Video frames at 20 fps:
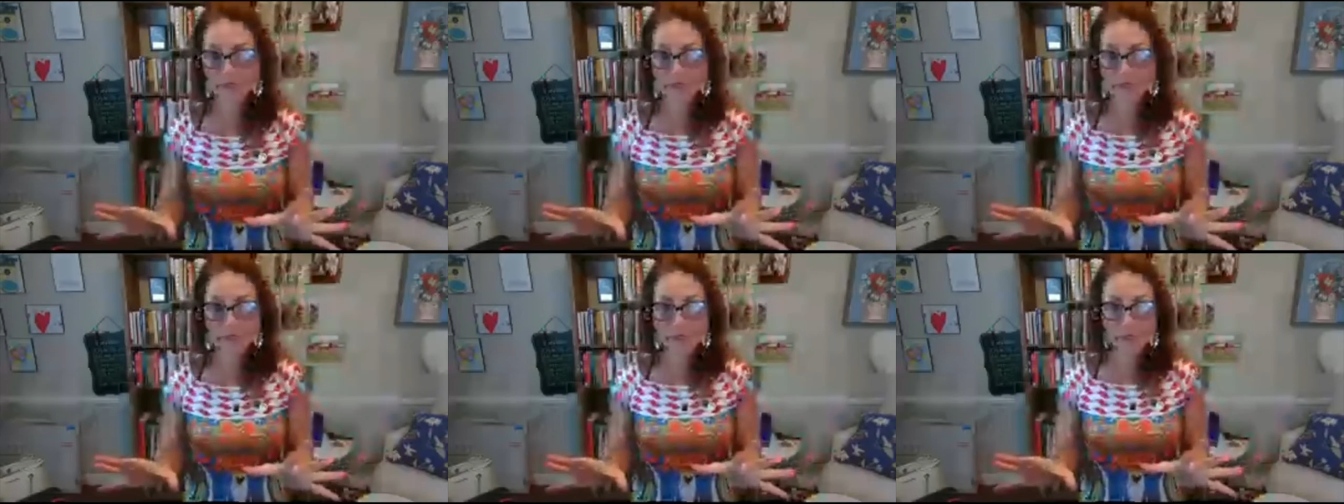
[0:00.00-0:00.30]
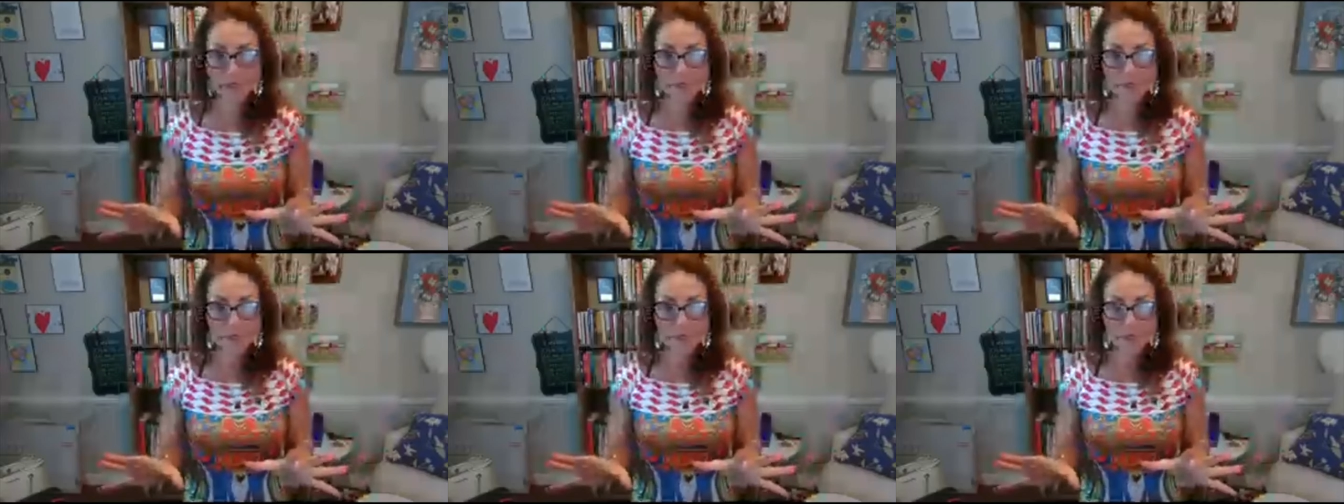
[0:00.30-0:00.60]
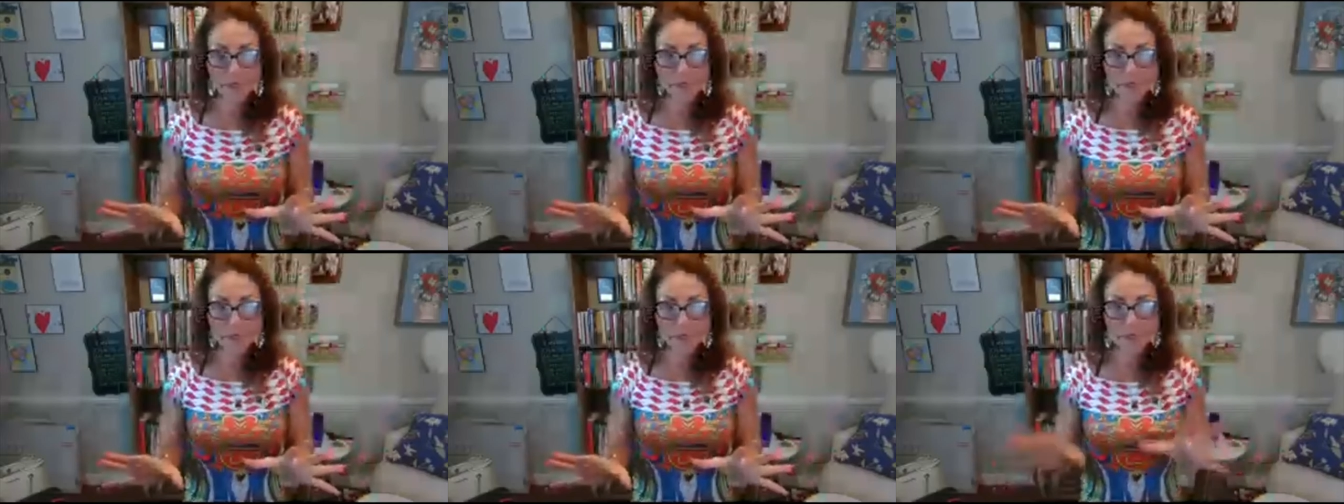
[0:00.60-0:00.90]
mantra.
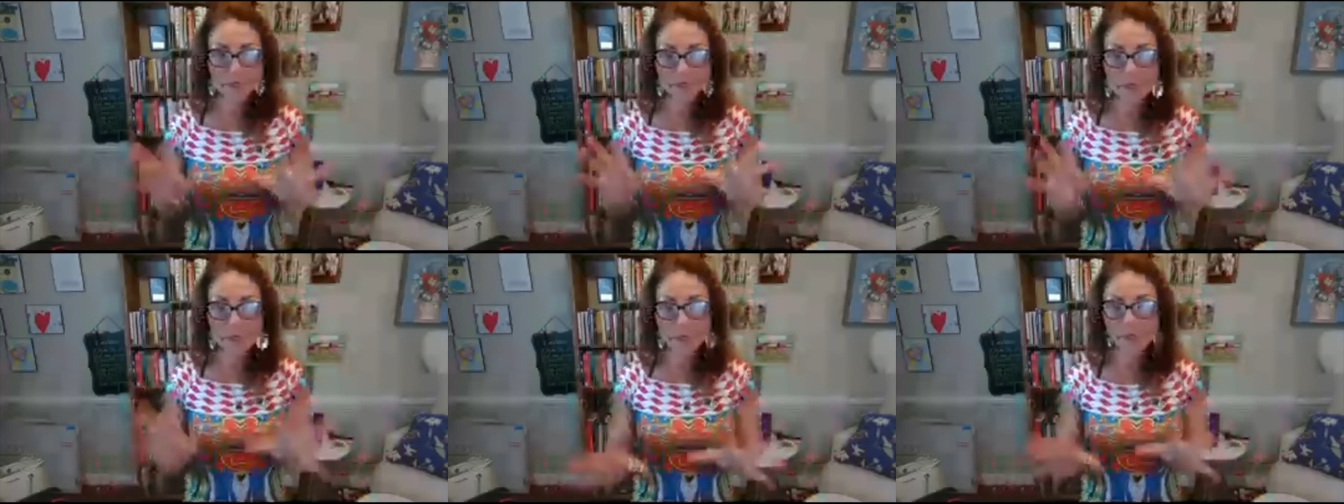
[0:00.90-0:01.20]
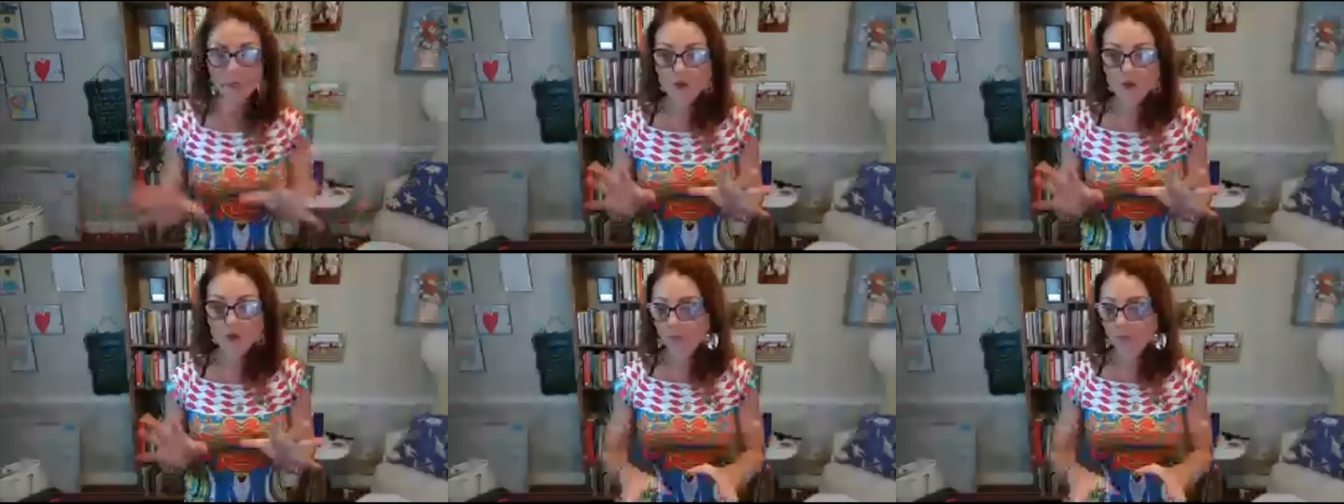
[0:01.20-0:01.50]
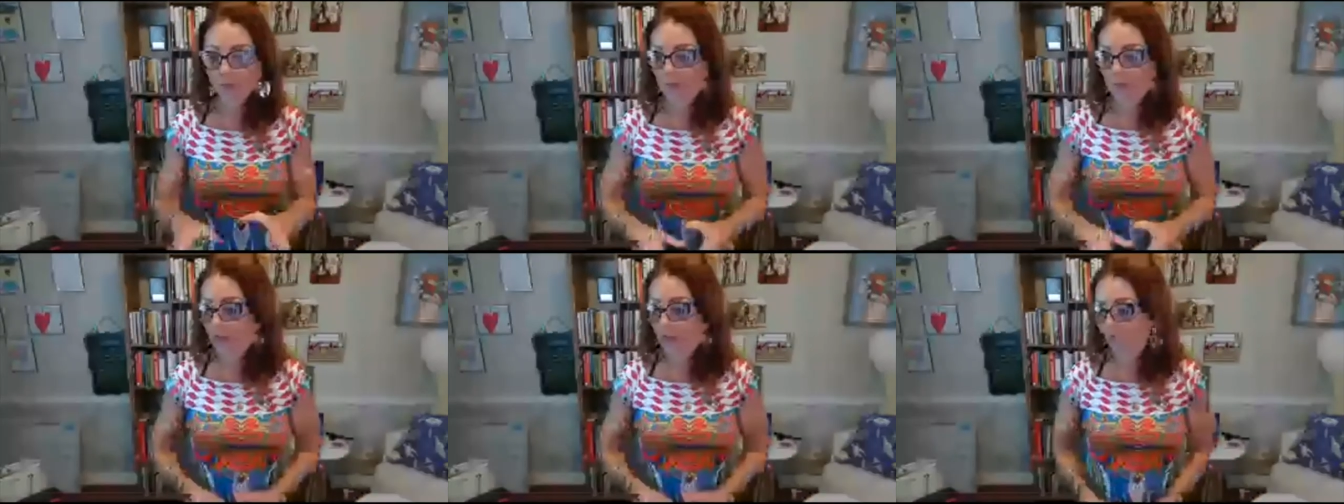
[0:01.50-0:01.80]
Mantra.
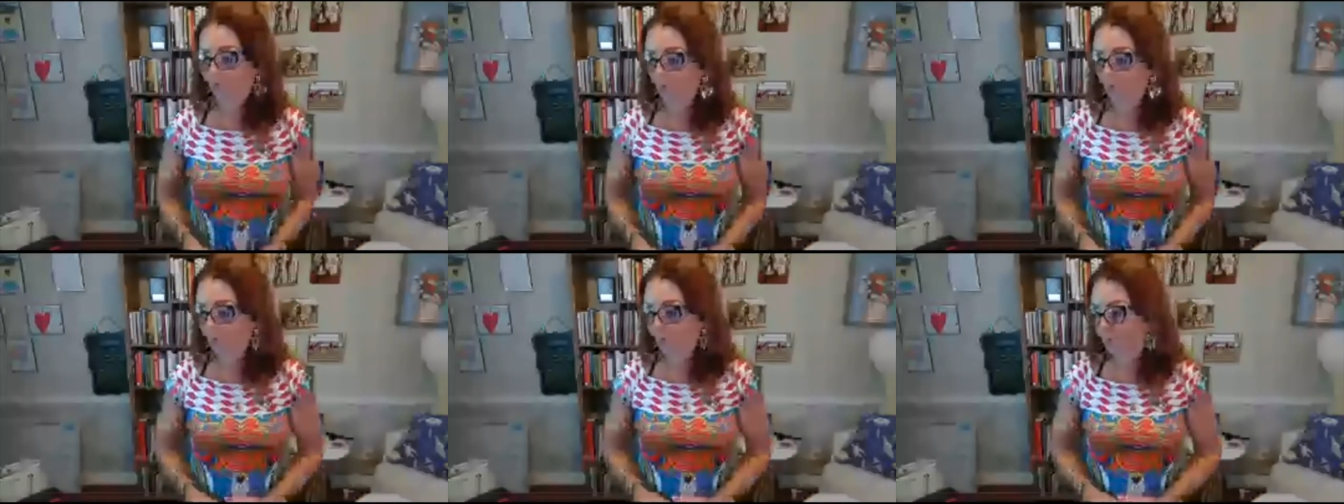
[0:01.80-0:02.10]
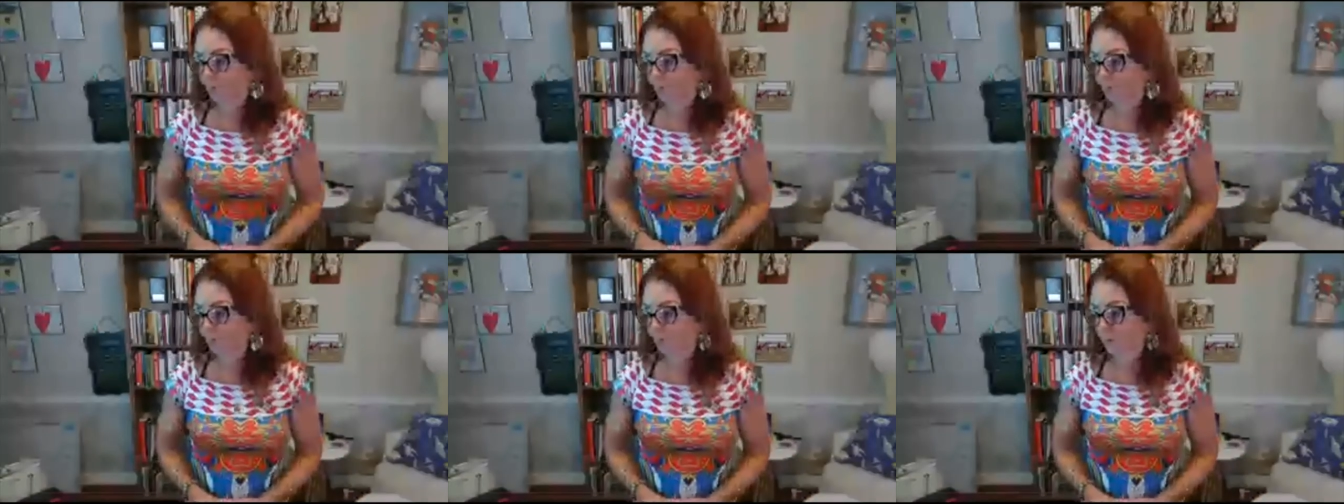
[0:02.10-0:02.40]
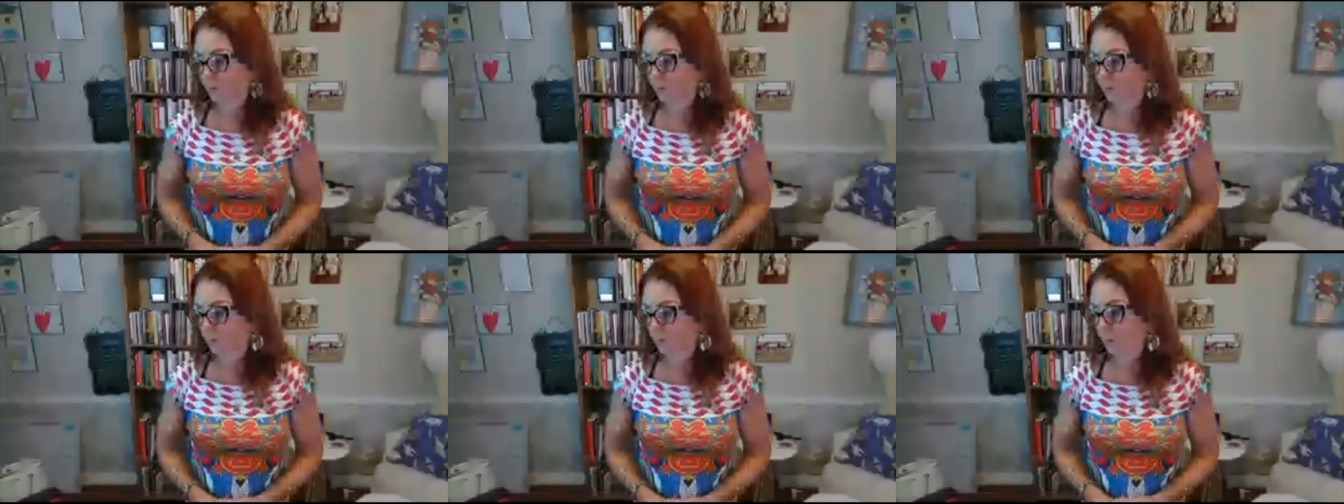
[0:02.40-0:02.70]
Create your own
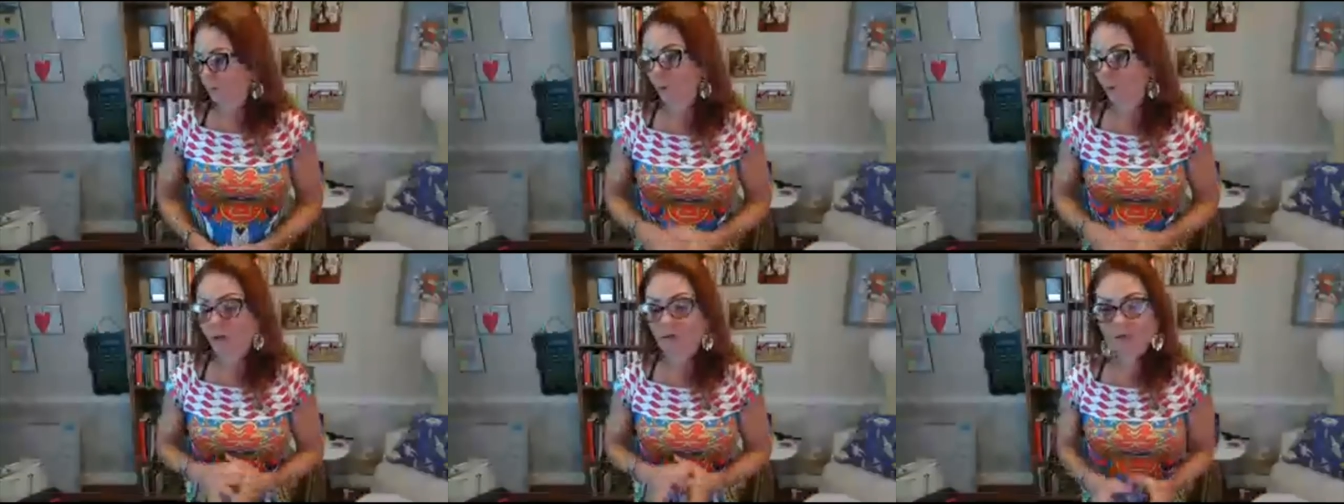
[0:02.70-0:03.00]
mantra.